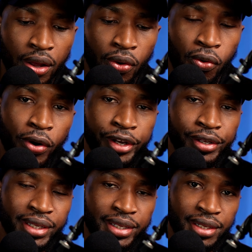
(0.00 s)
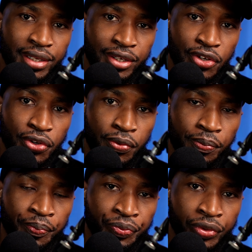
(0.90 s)
Who are you listening to?
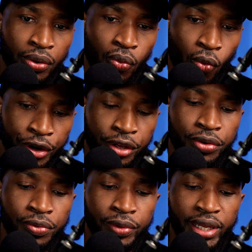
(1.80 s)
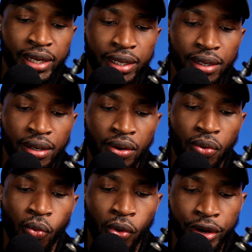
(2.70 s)
What are you reading?
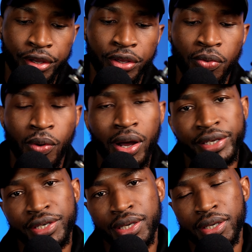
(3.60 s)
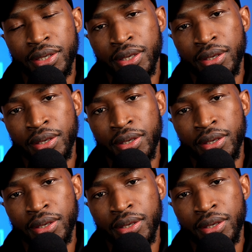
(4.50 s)
What are you watching?